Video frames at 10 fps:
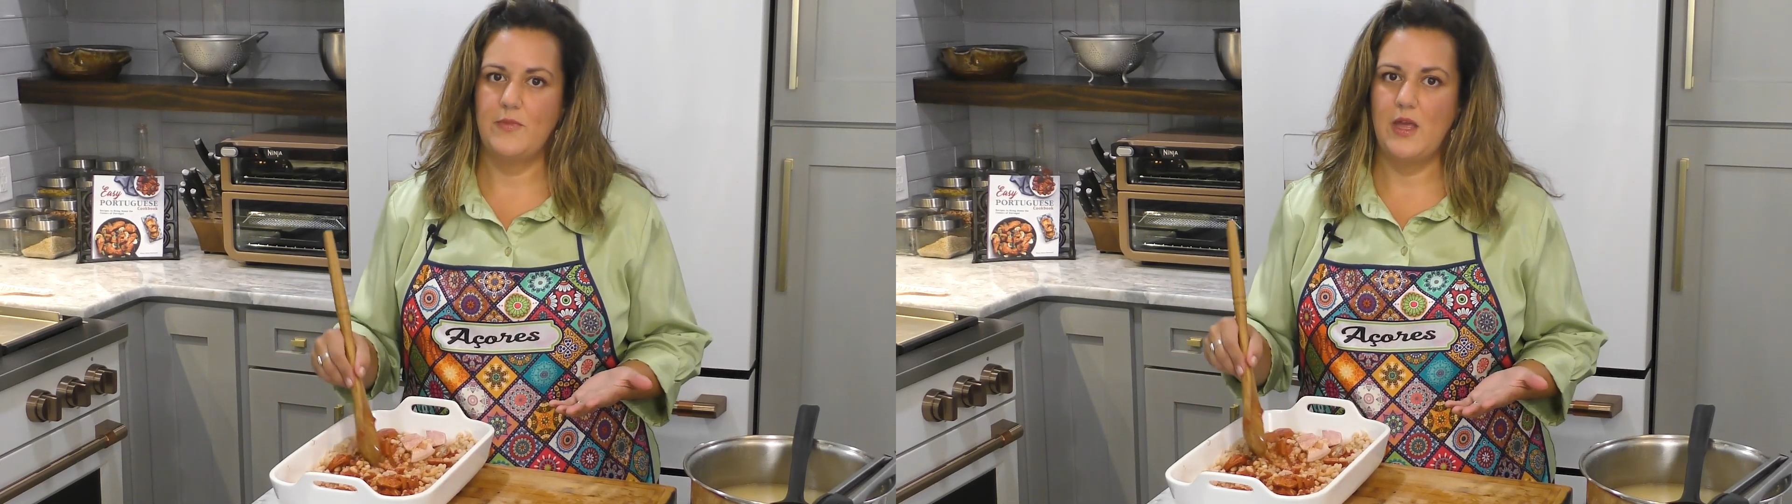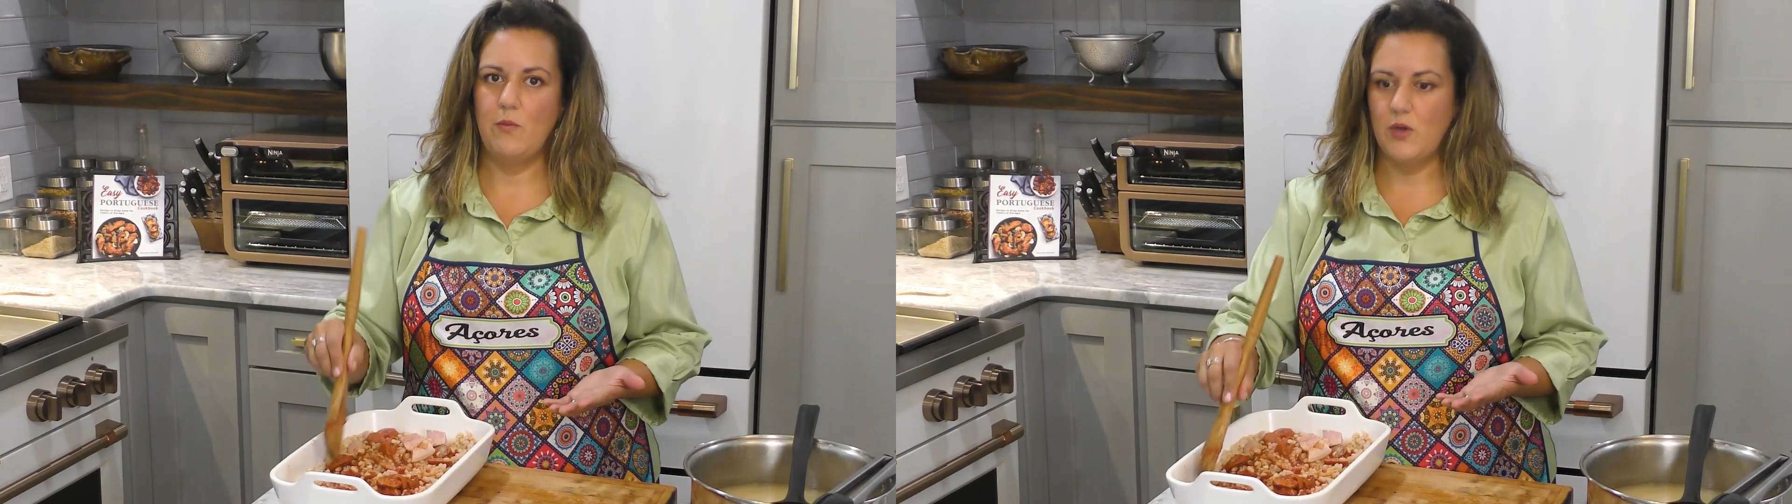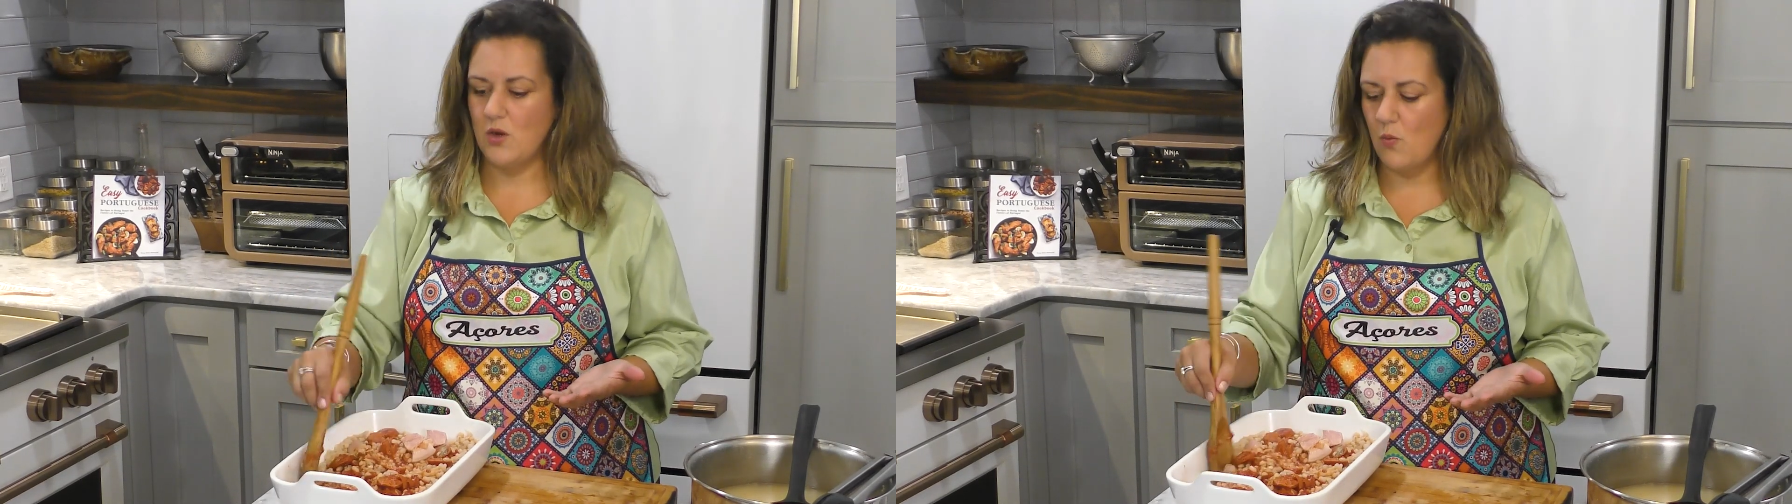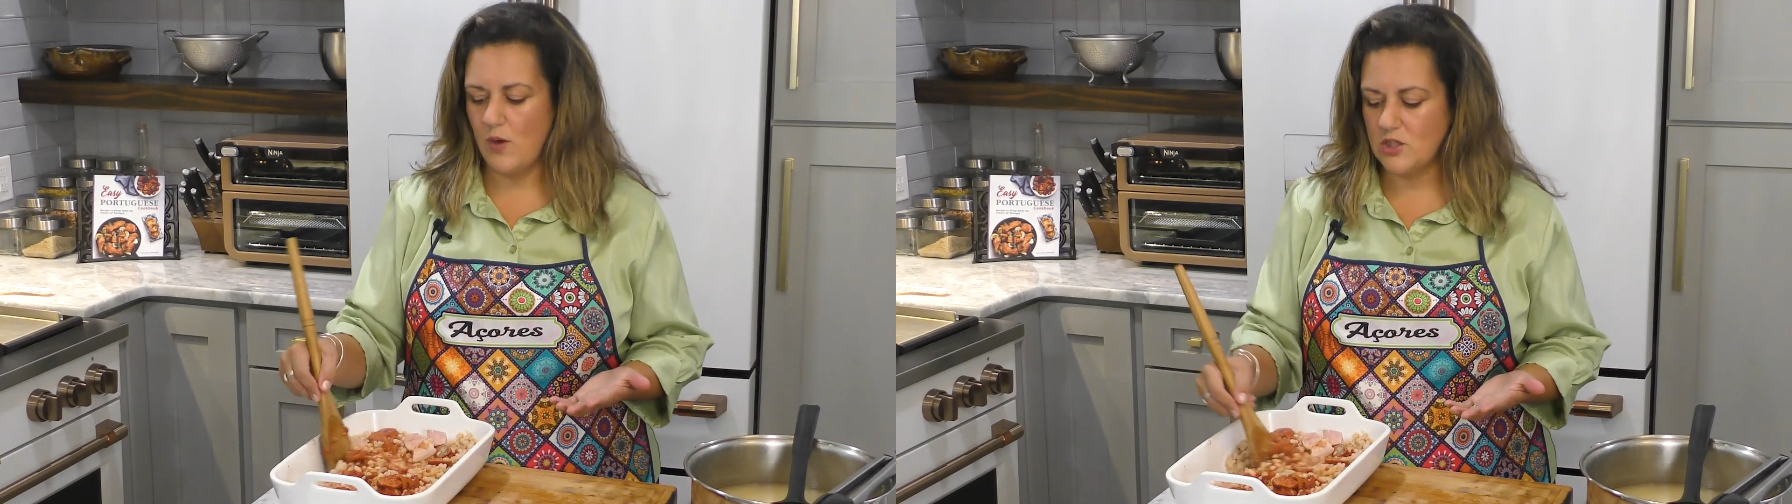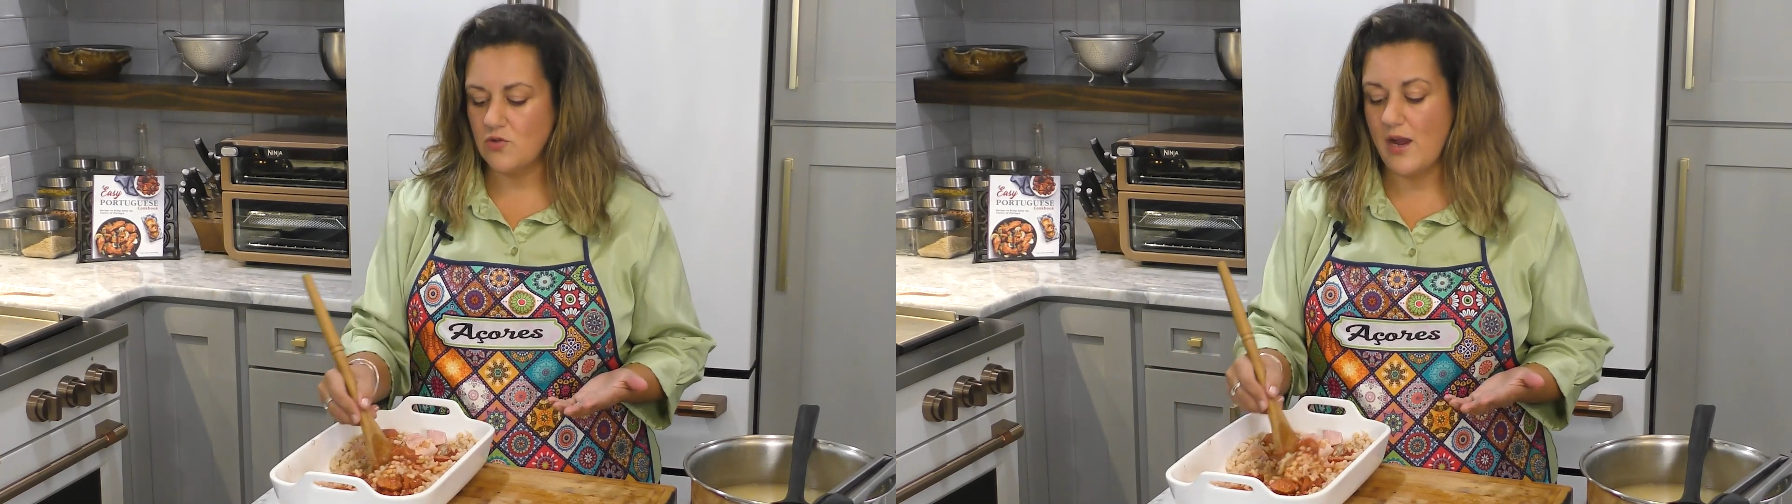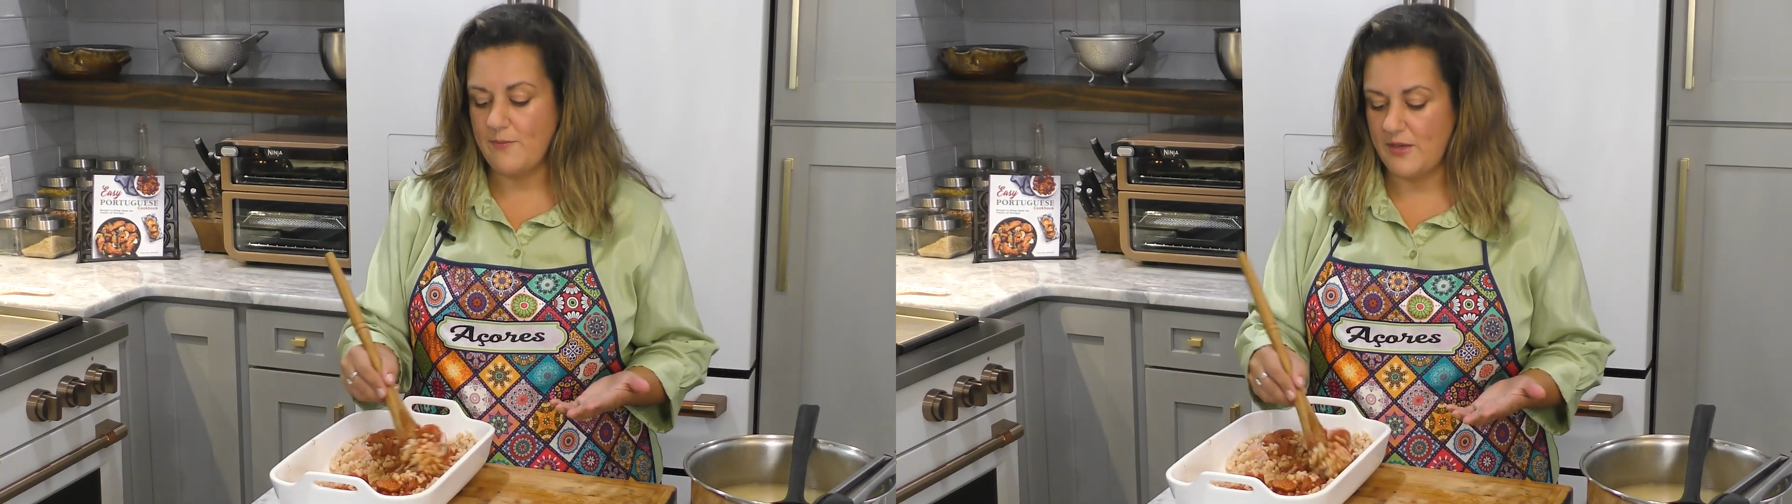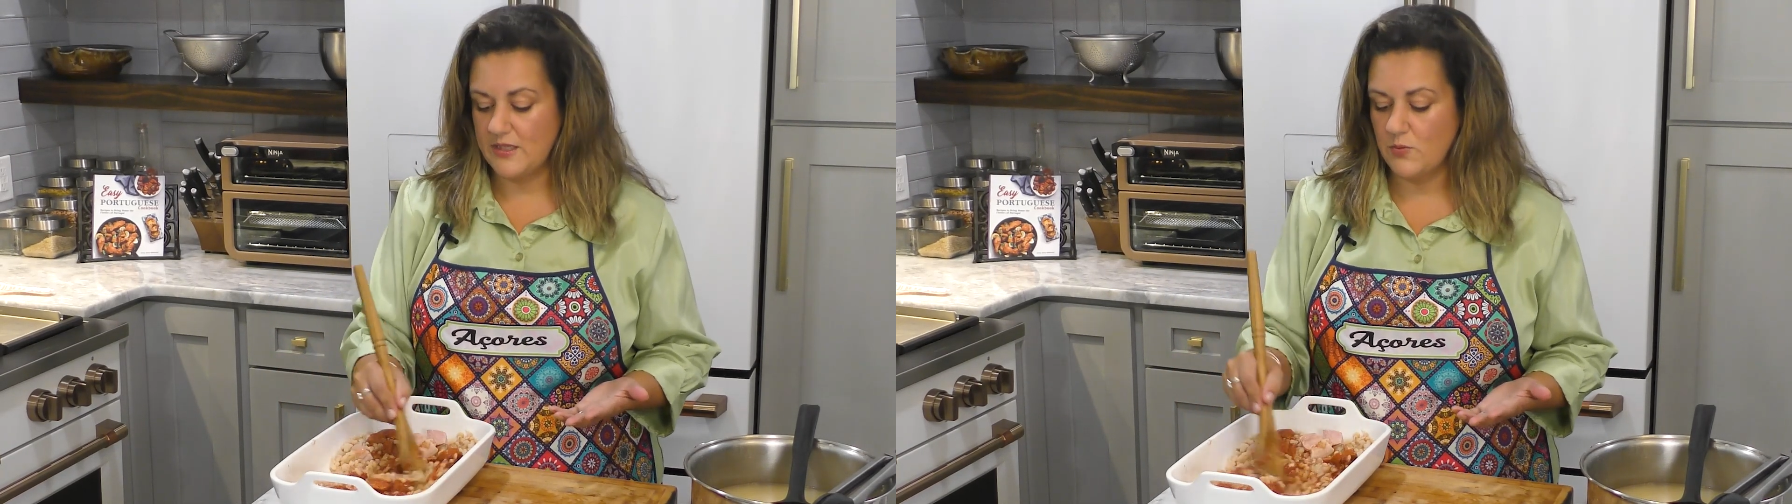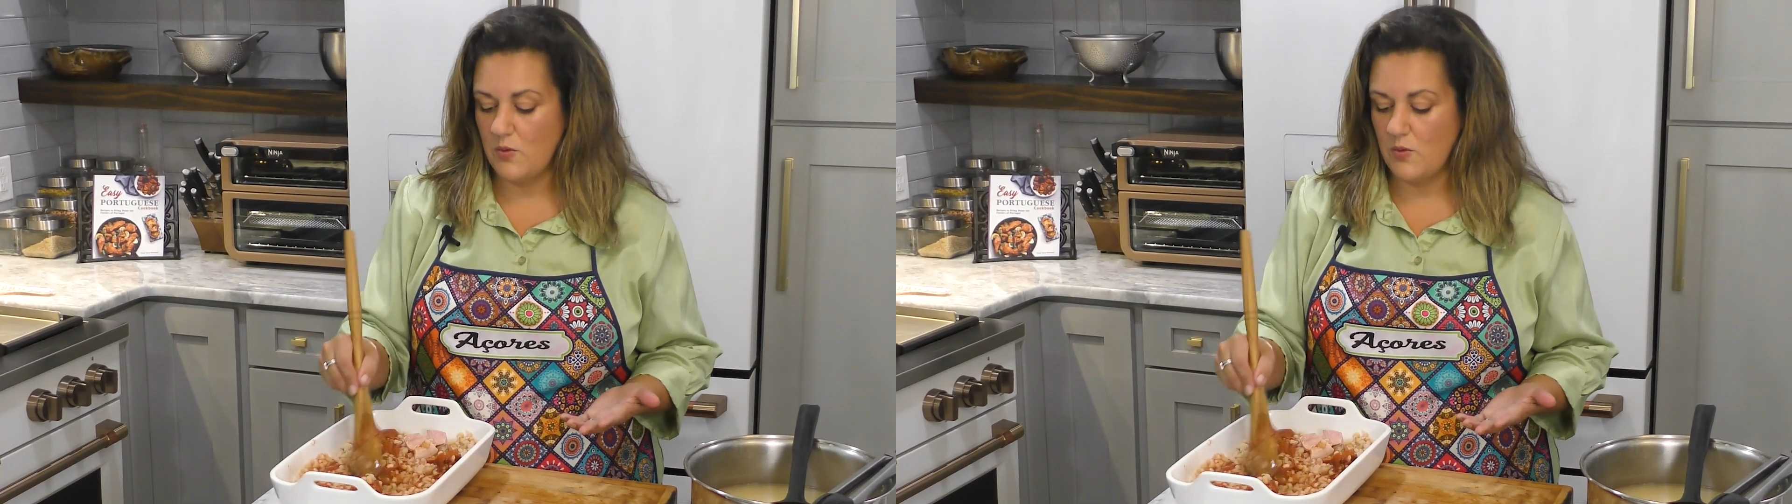and we don't want dry beans.